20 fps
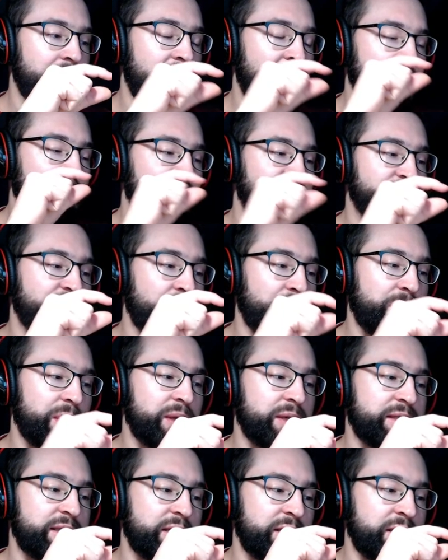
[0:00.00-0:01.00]

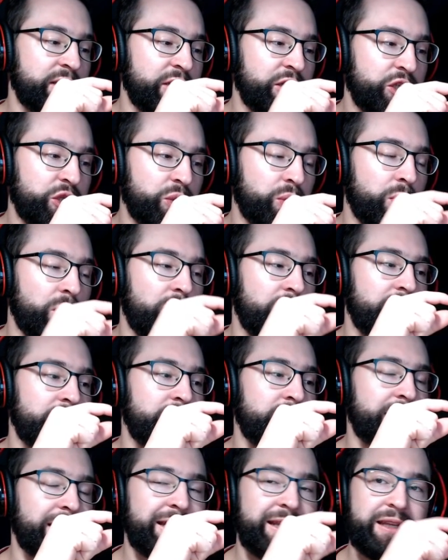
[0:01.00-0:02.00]
focus on each
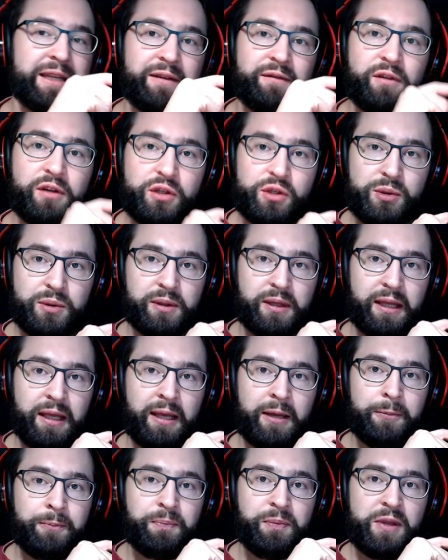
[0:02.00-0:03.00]
one
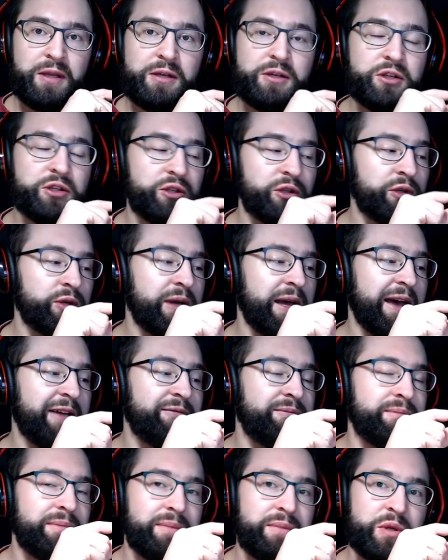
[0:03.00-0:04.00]
individually. So you
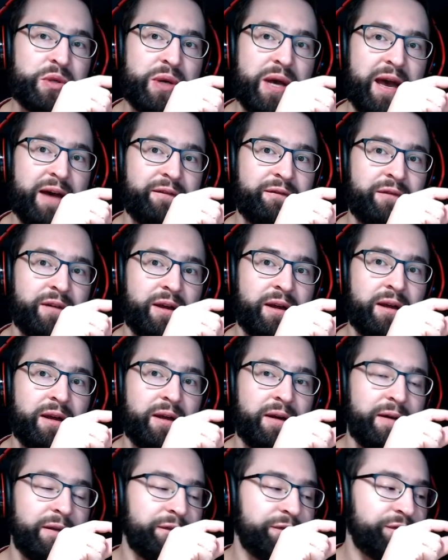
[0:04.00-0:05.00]
have
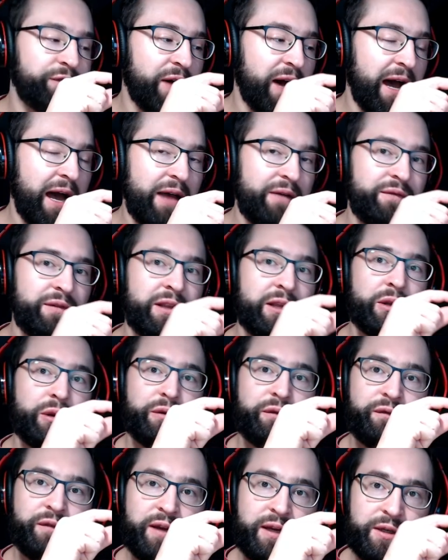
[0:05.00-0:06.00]
5
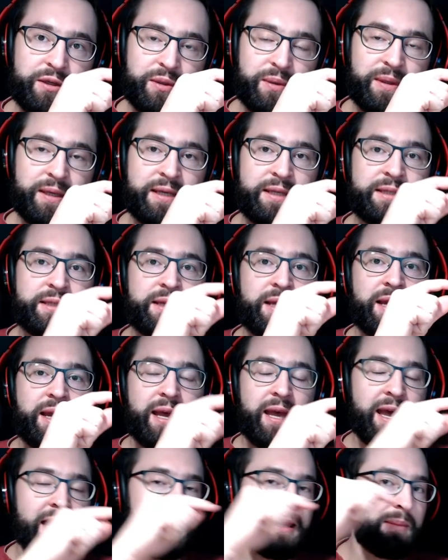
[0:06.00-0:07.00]
little victories,
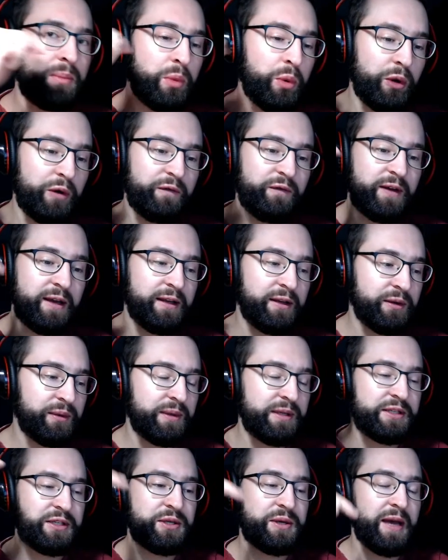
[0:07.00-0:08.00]
and the more
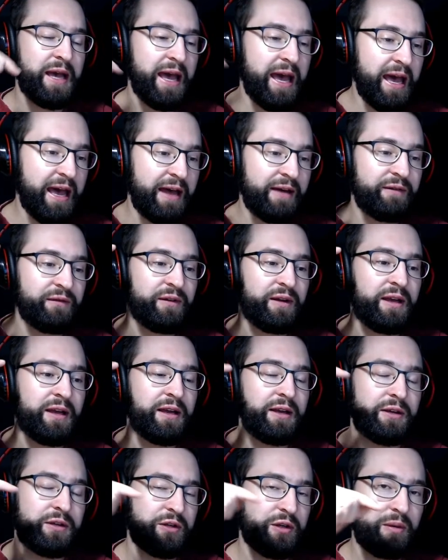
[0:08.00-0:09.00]
victories you have,
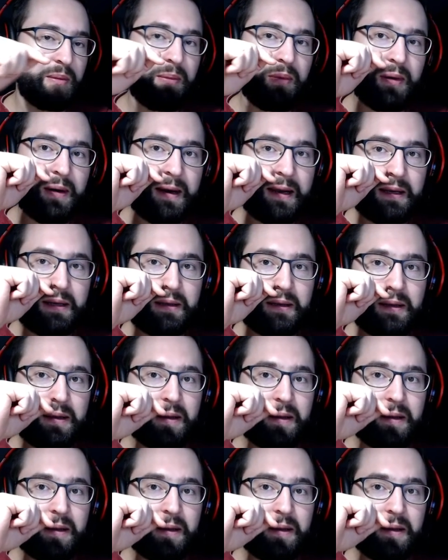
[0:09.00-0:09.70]
your brain